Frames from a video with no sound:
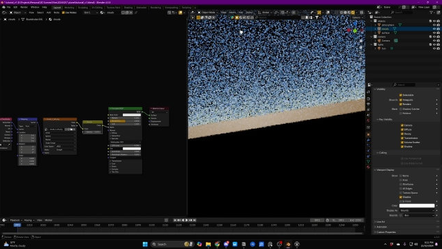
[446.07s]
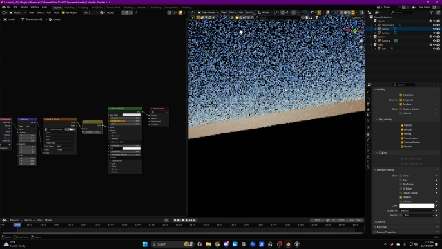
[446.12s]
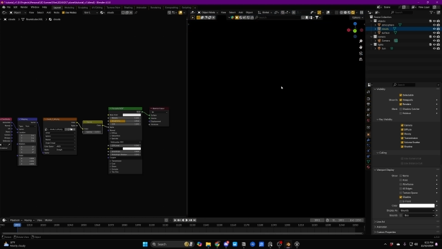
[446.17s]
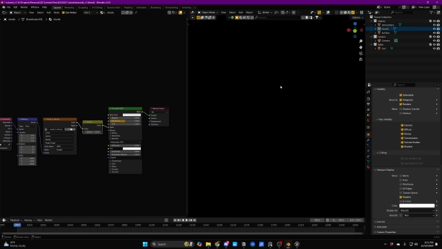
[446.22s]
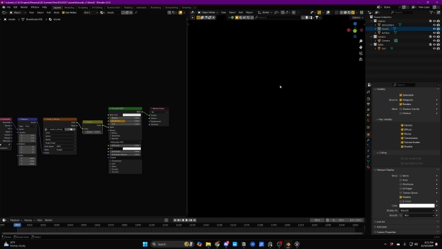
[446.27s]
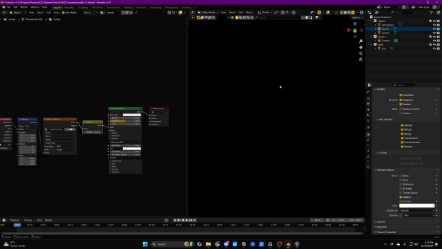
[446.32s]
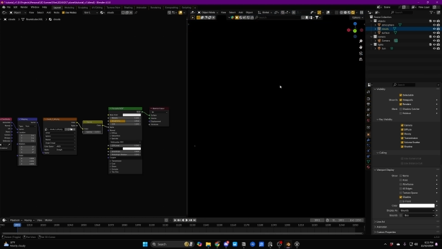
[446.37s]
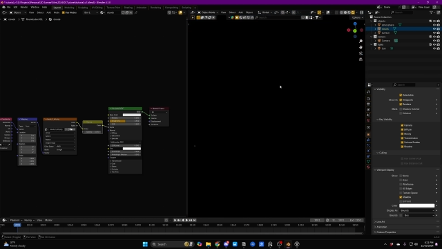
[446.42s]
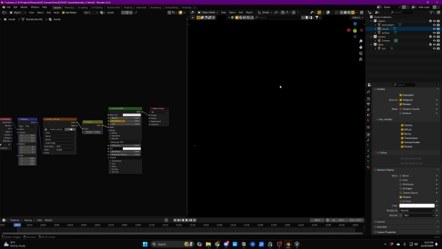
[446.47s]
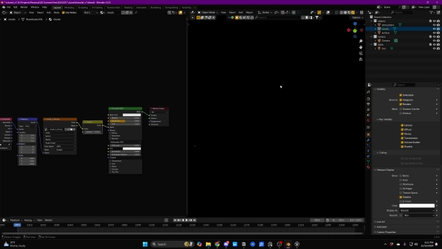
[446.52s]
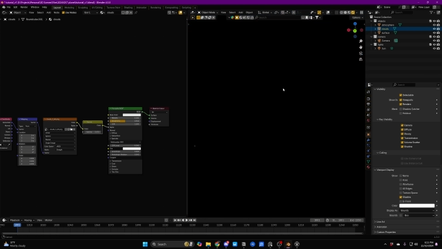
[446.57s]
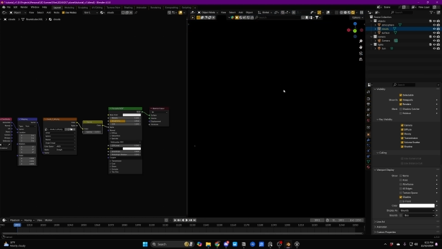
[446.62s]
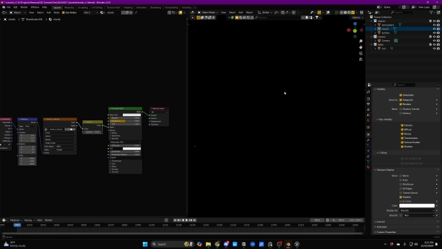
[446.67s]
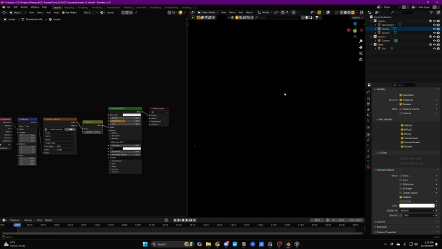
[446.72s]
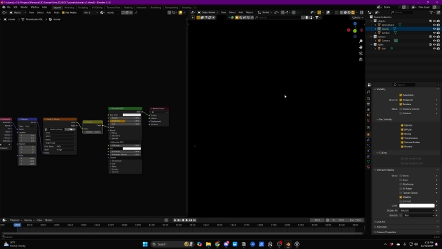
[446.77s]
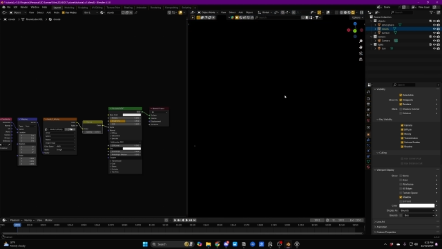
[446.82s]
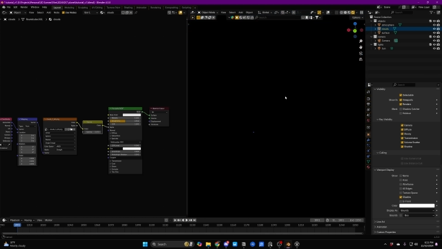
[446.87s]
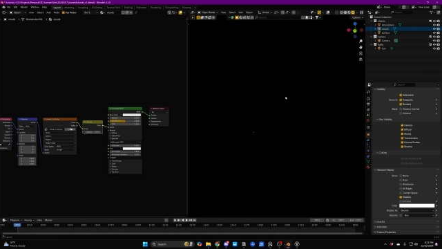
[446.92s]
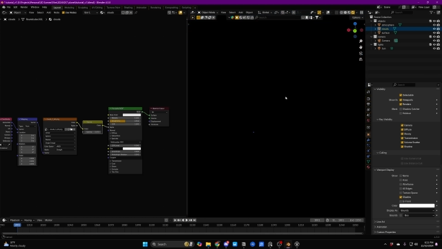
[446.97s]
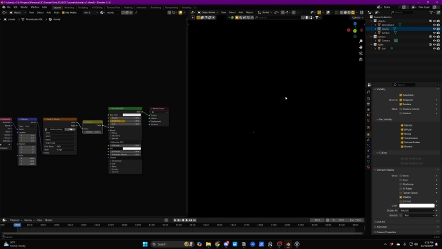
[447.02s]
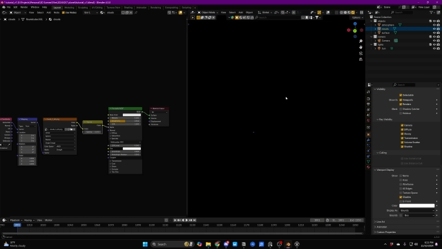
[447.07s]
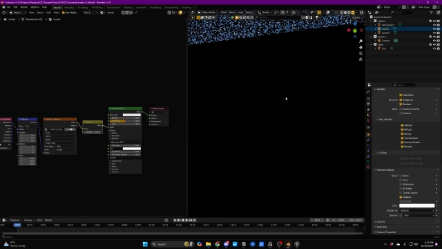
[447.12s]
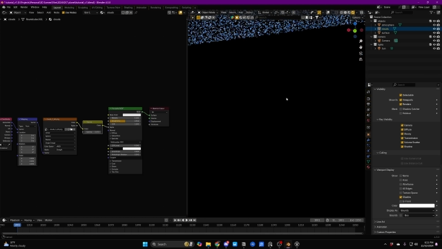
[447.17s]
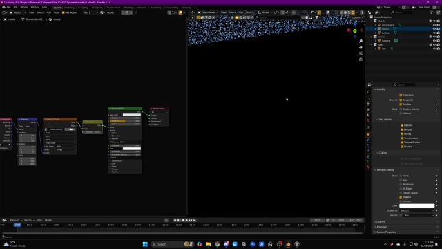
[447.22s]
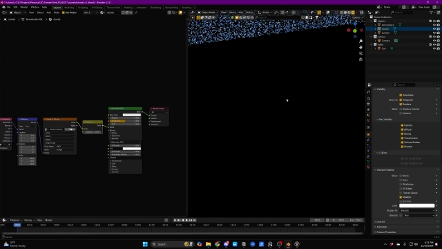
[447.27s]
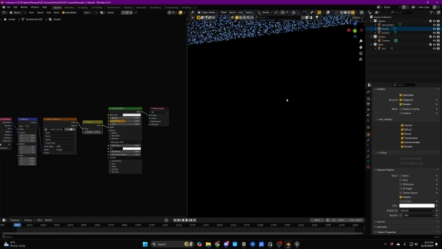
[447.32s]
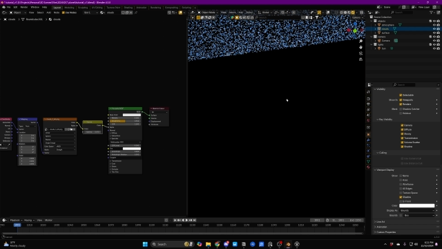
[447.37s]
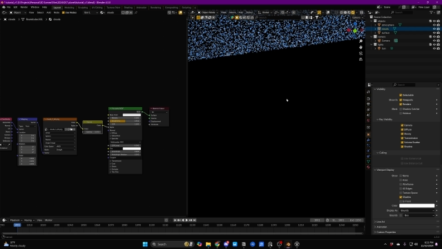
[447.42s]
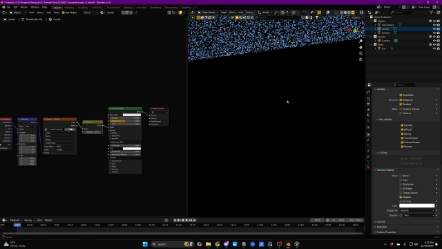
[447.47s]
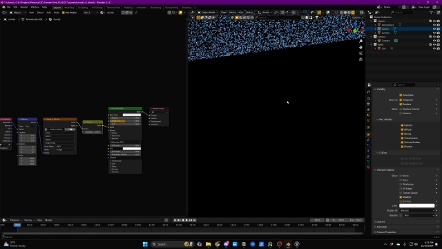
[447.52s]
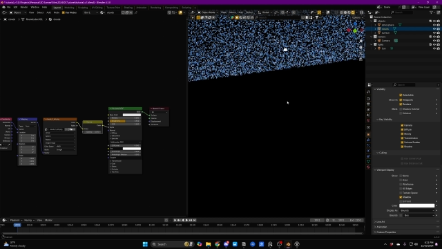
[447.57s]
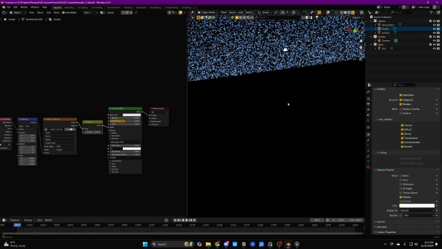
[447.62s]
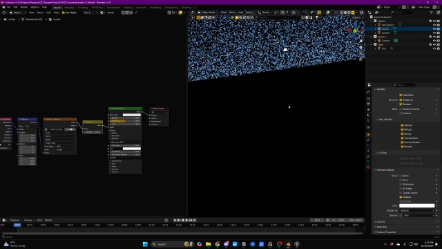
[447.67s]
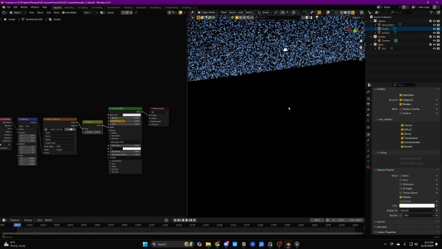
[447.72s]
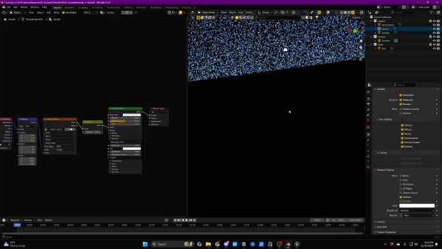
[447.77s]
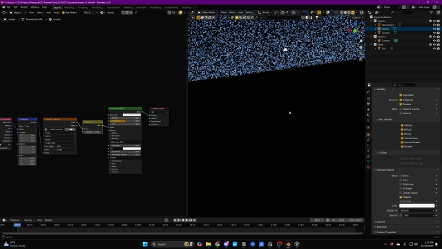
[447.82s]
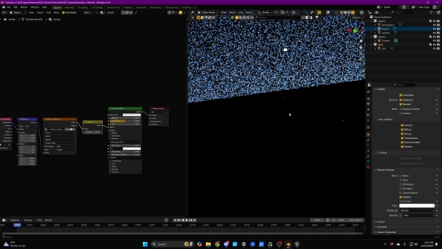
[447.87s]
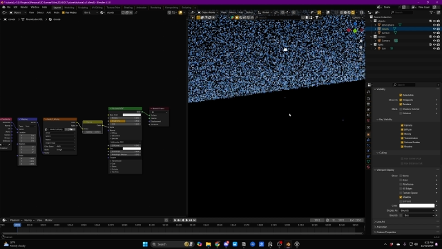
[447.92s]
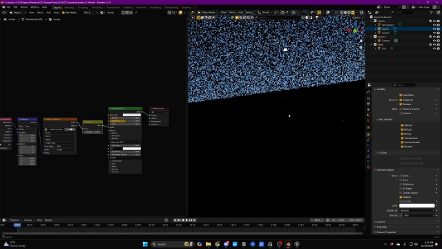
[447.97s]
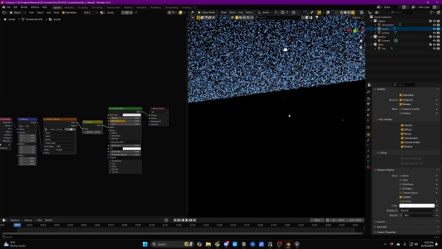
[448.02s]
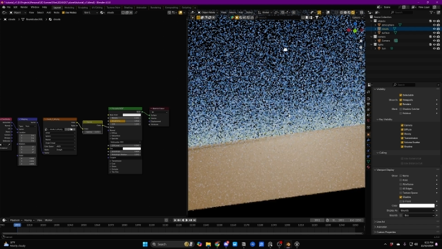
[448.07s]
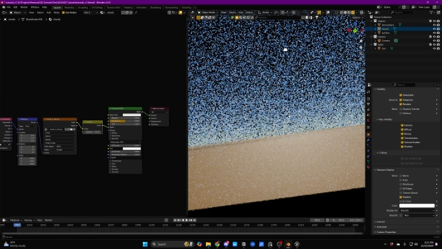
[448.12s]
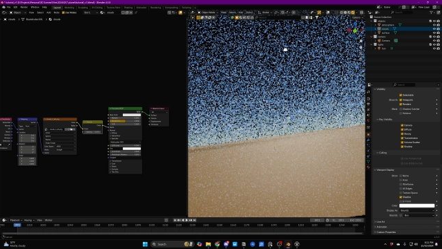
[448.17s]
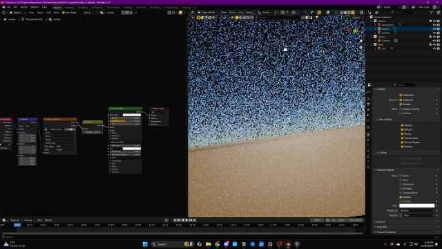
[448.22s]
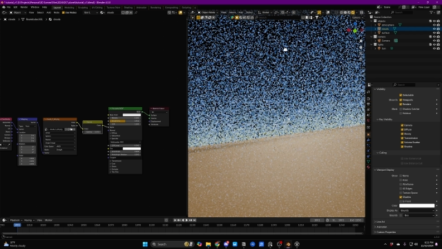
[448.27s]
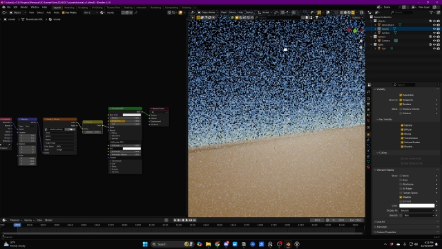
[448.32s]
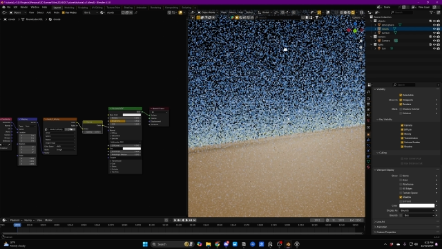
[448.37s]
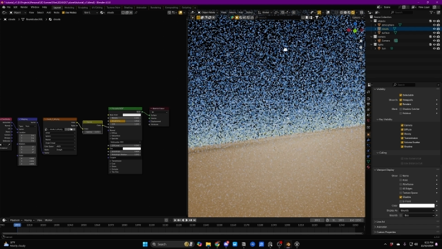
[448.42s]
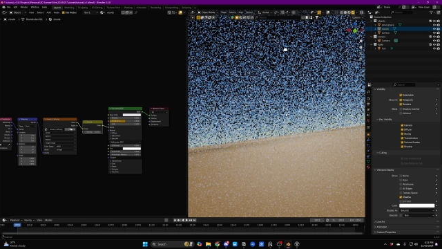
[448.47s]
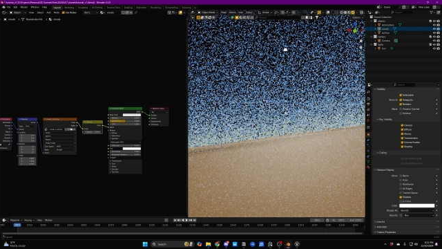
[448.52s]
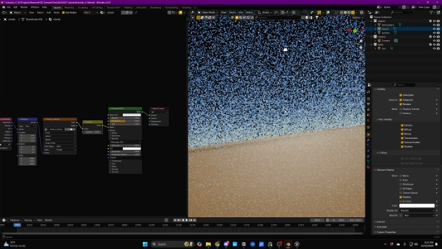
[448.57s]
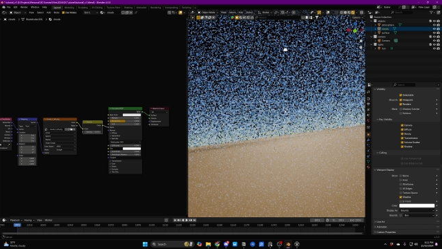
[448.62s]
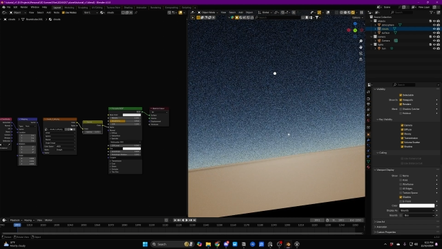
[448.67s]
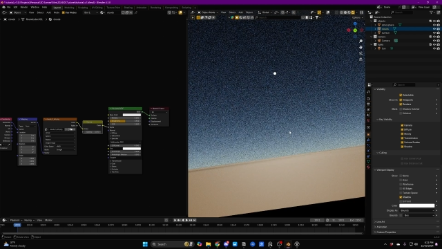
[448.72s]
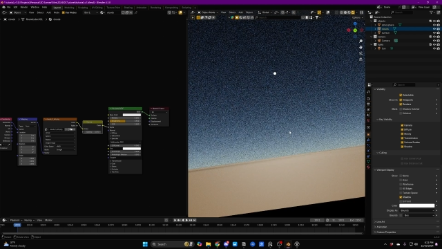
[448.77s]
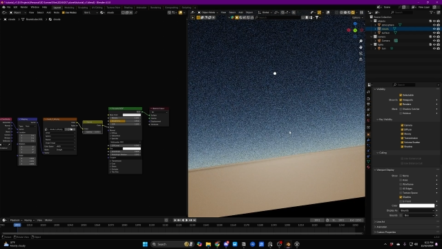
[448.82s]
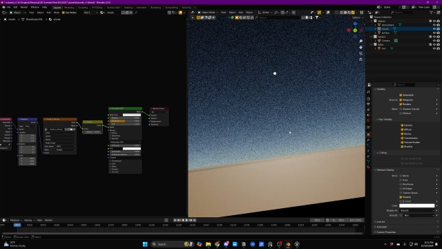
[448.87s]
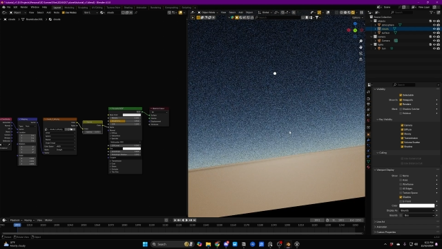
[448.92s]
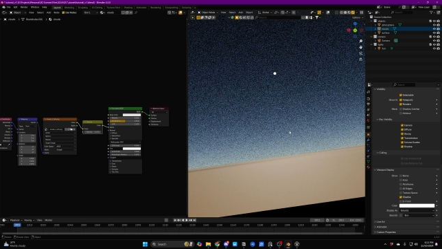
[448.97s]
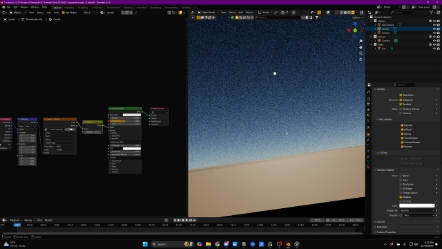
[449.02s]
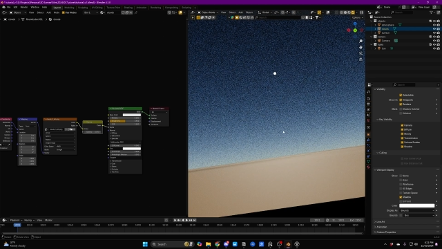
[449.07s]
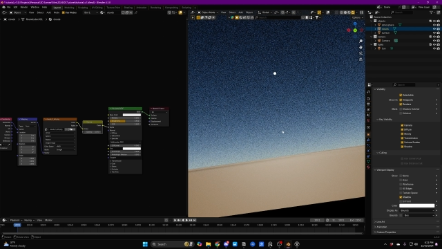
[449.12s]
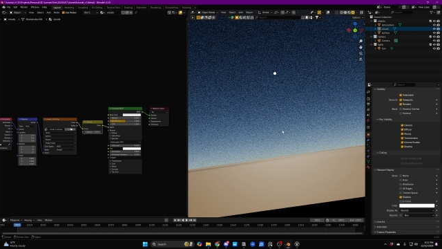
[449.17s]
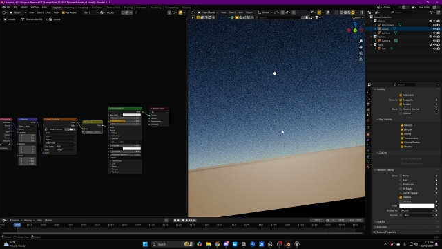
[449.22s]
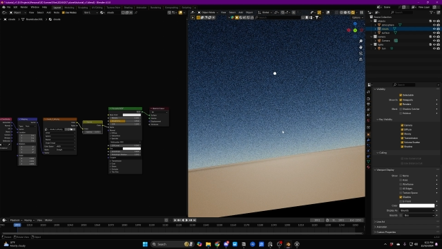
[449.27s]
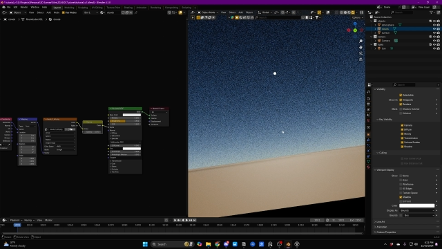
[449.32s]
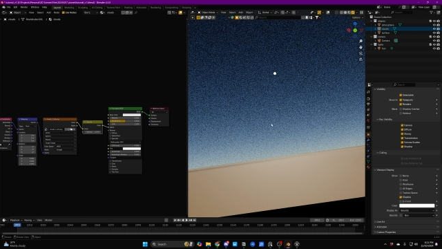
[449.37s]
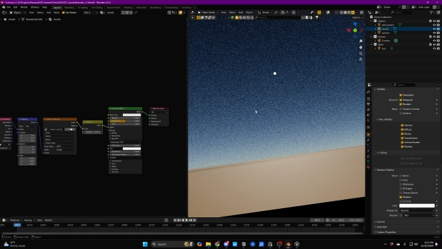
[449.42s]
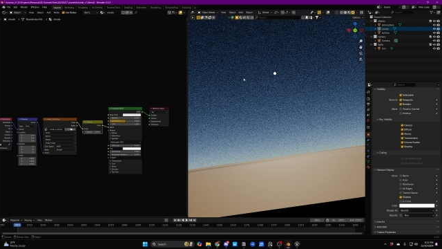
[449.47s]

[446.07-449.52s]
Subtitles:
No face is visible, so there are no lips to read.